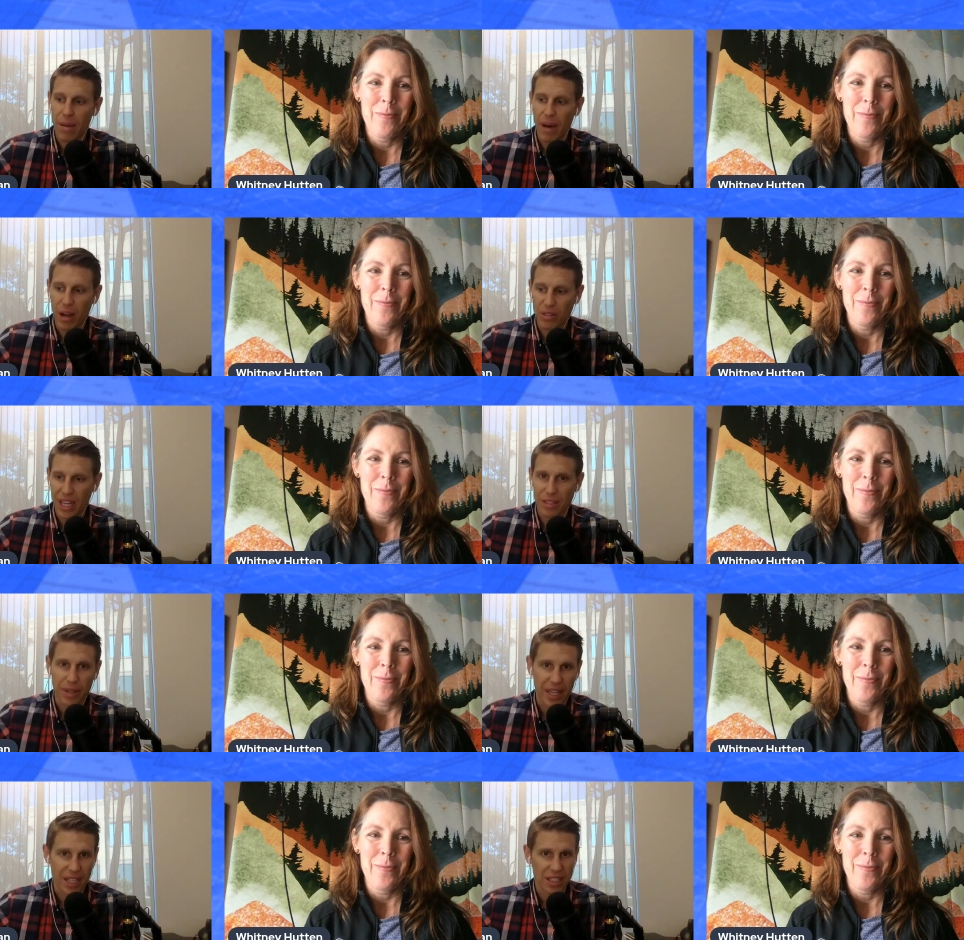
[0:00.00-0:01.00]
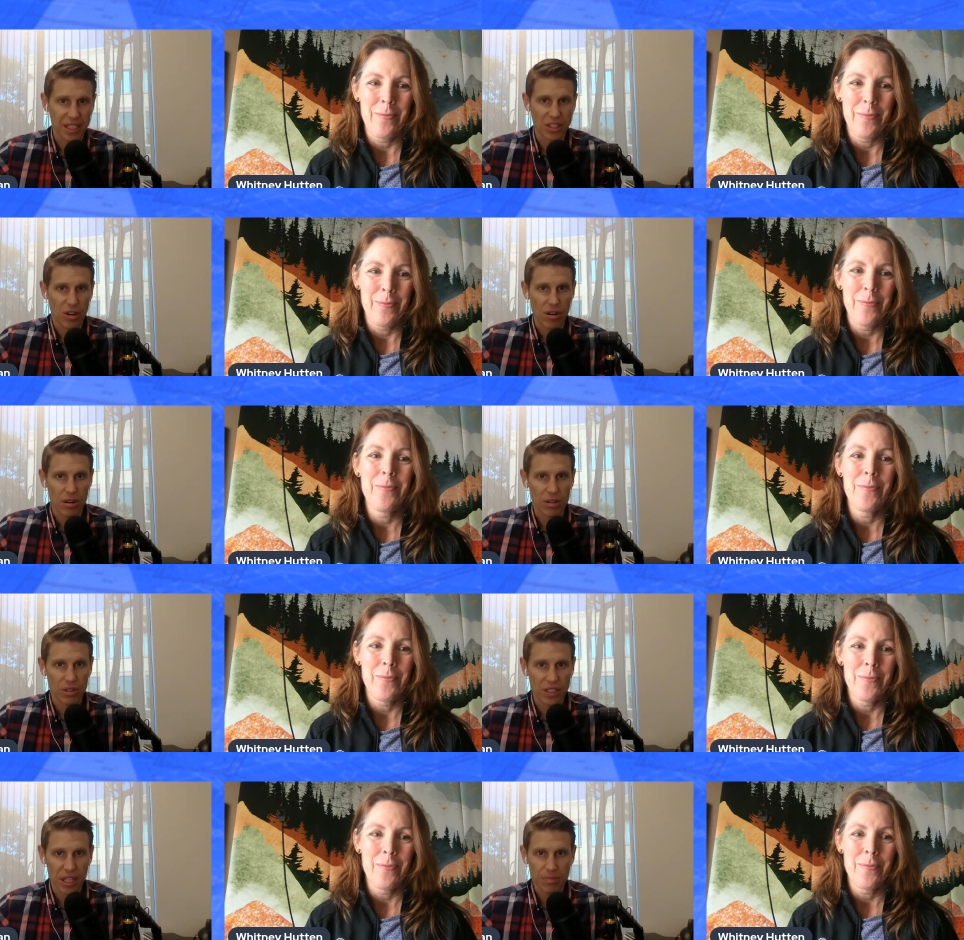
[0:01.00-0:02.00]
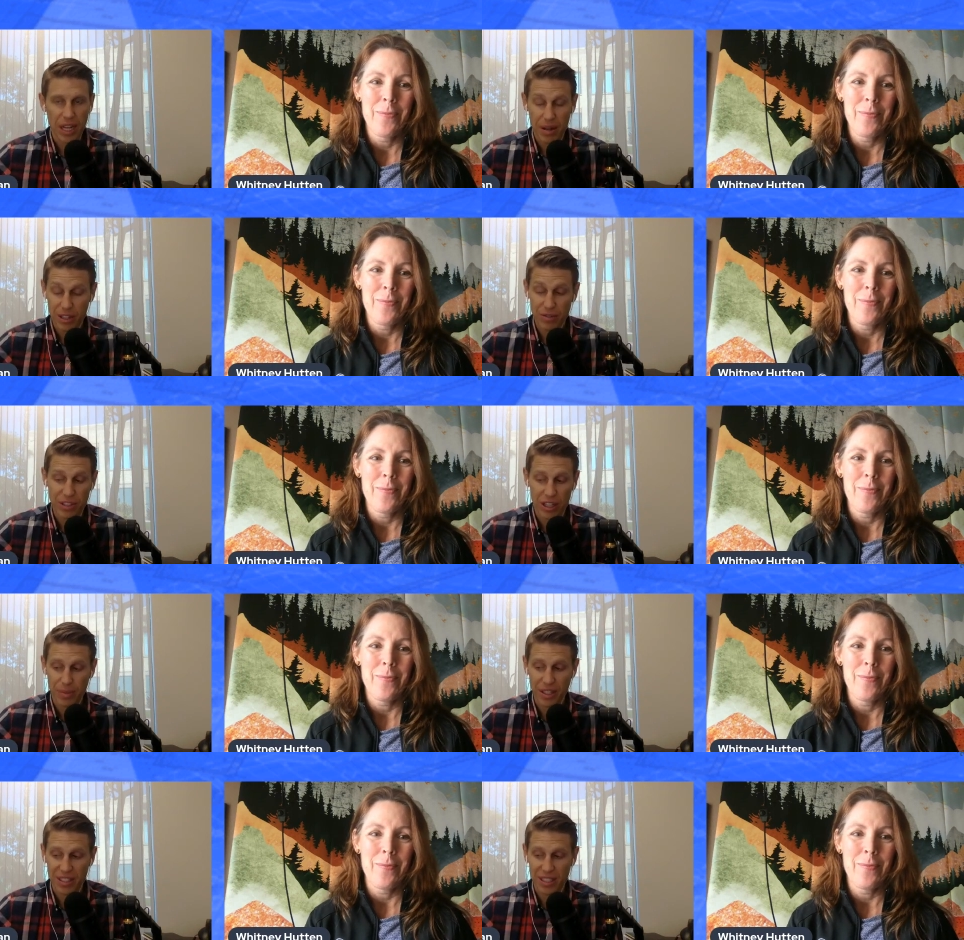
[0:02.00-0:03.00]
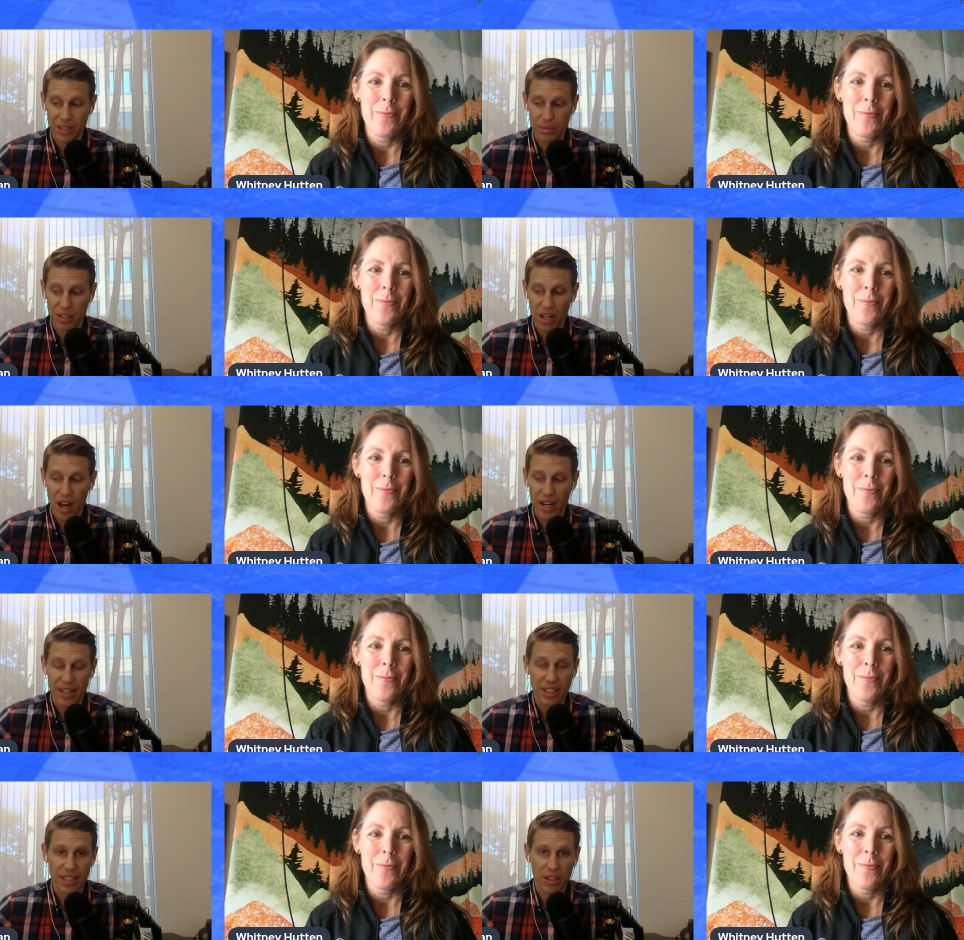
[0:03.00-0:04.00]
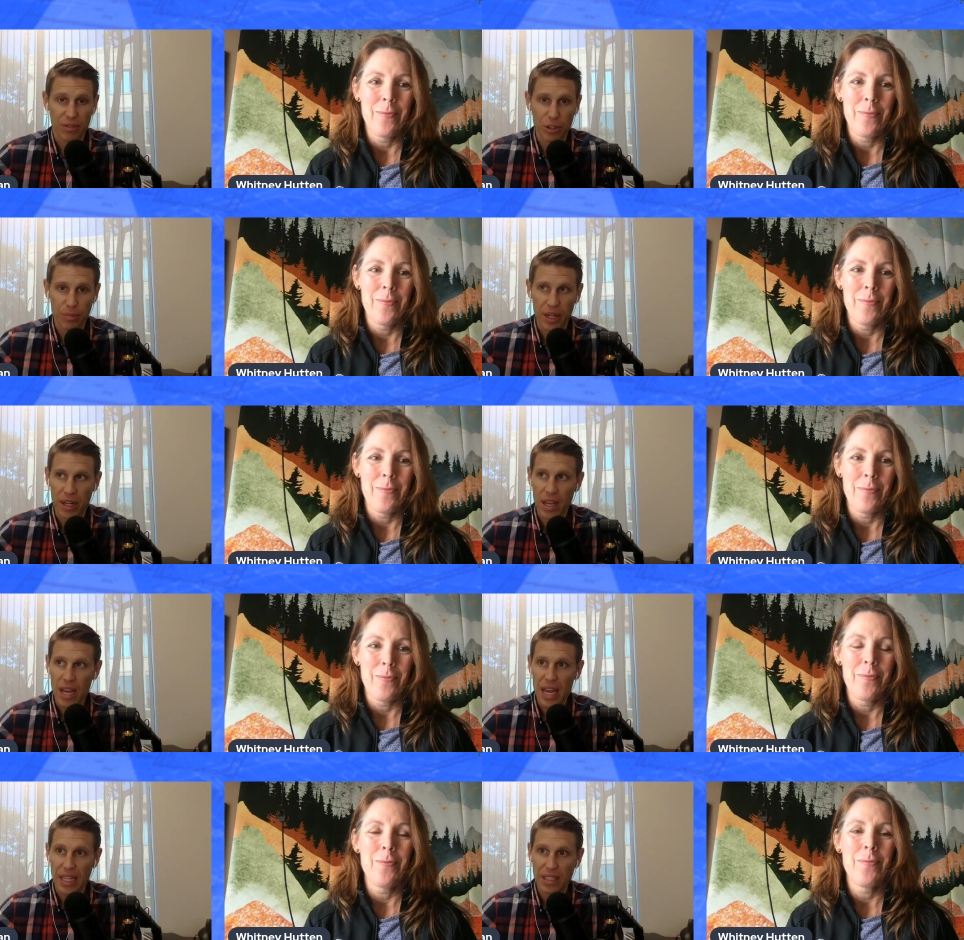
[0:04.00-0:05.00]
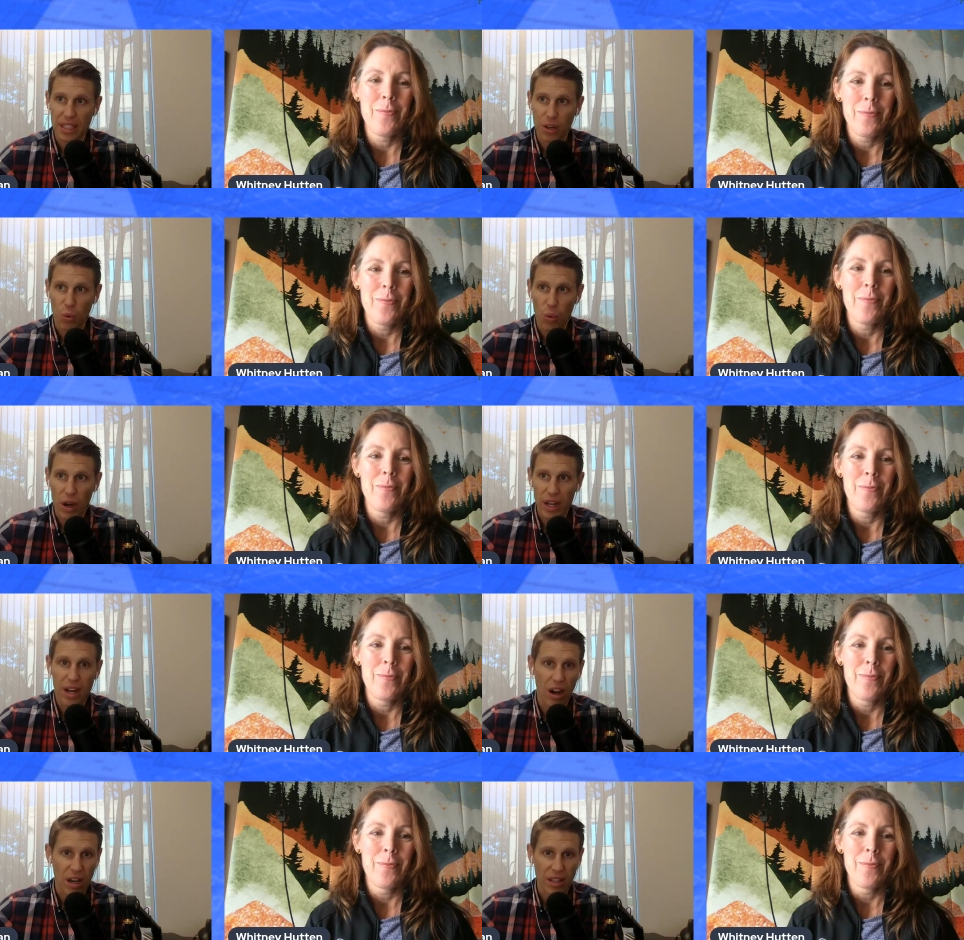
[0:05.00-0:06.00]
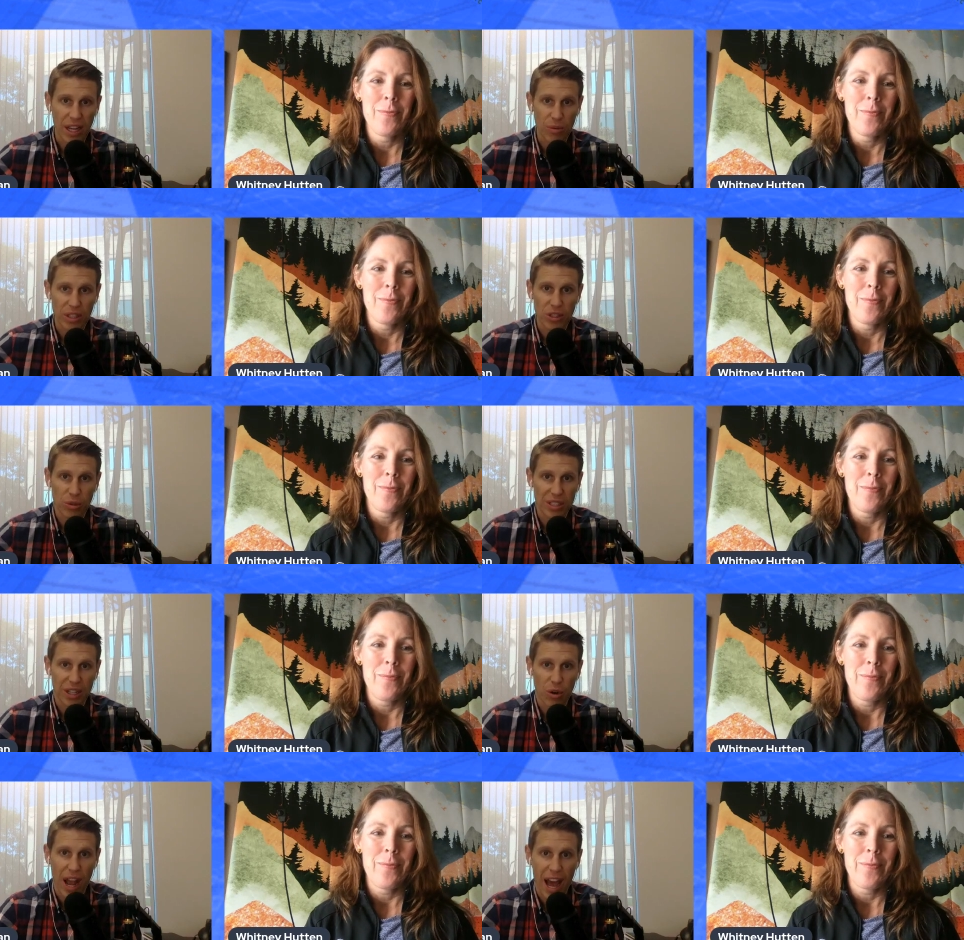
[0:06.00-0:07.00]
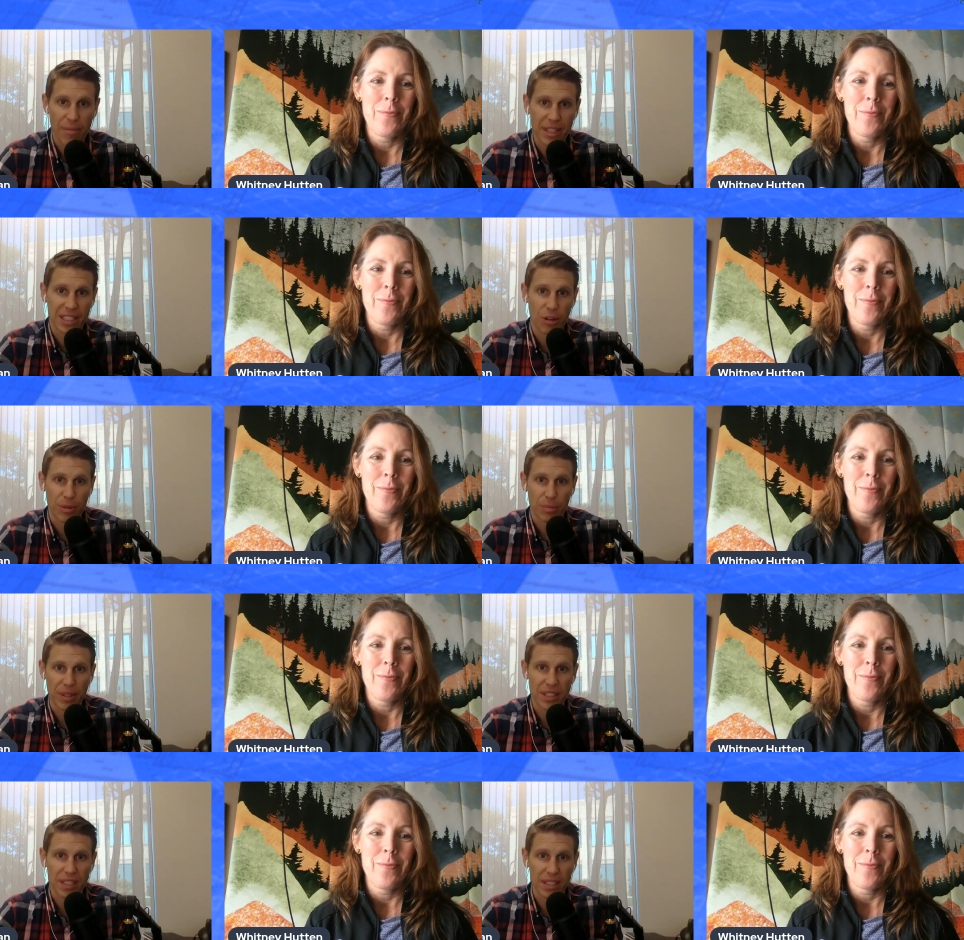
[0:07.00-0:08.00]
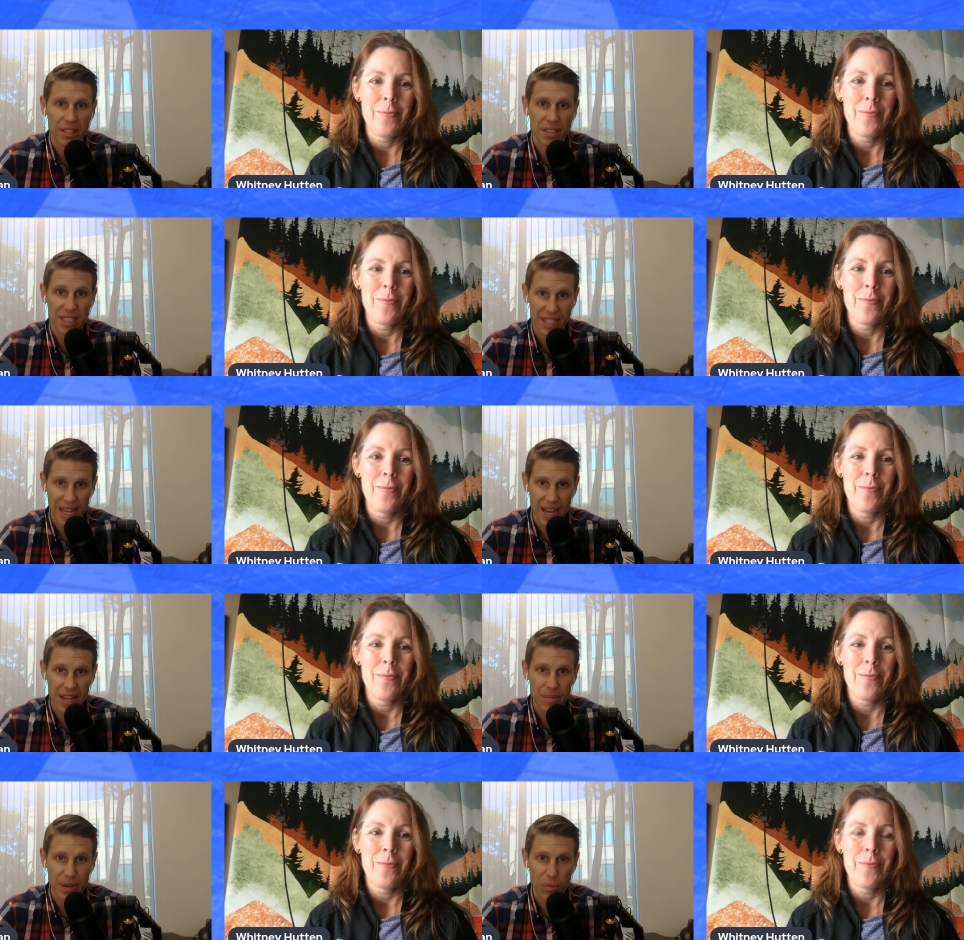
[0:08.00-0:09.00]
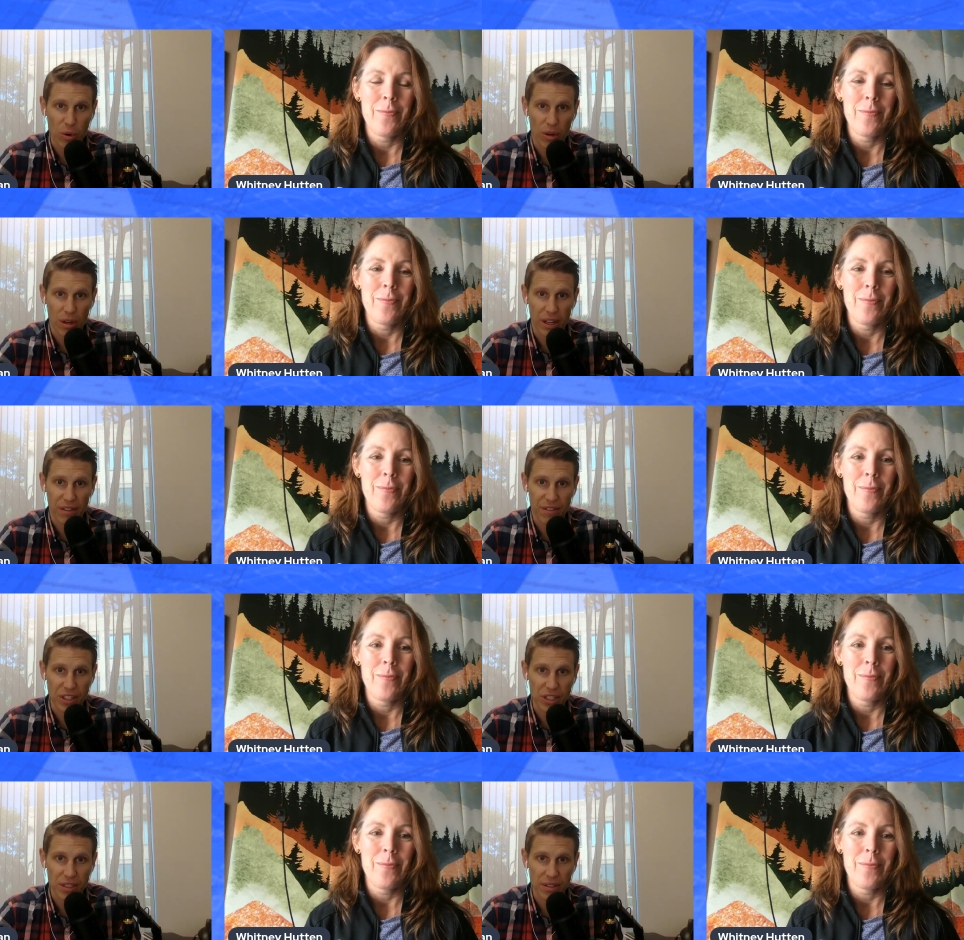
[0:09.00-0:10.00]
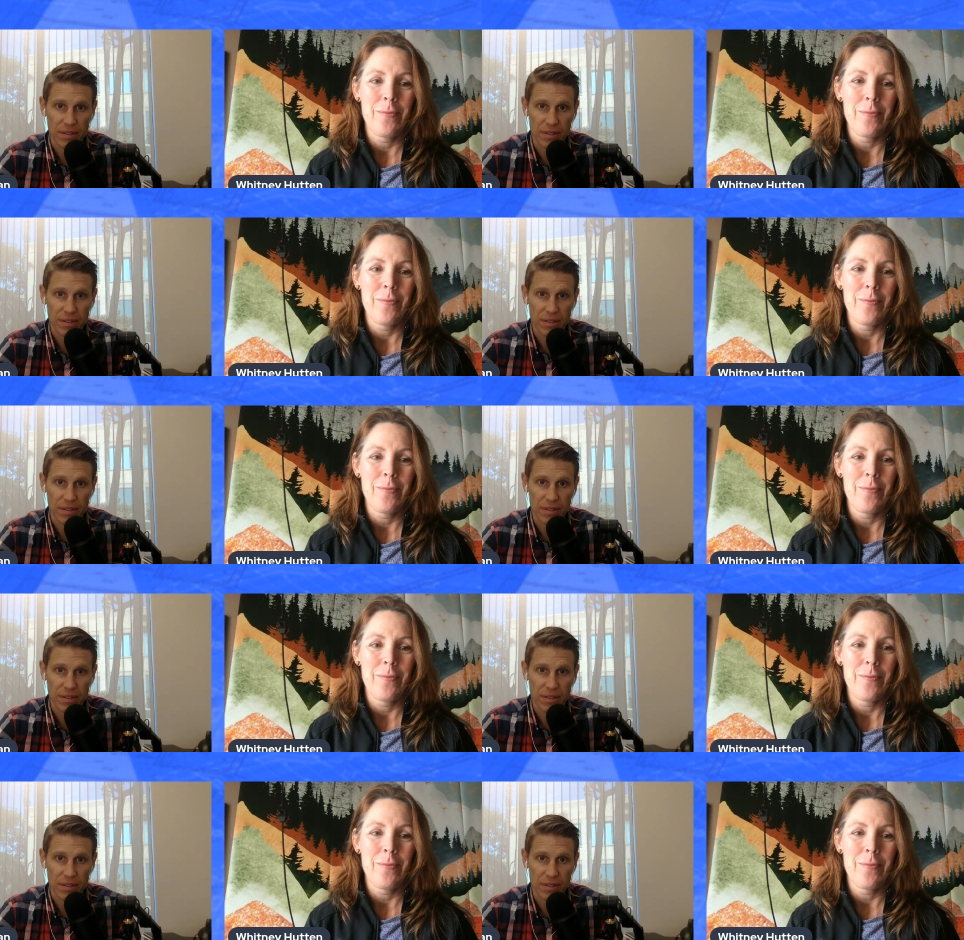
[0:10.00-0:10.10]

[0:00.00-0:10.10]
Speaker 1: I always ask my guests is there some type you've talked about systems a lot in this interview, but is there one online resource and or app that's helped your business today be more efficient?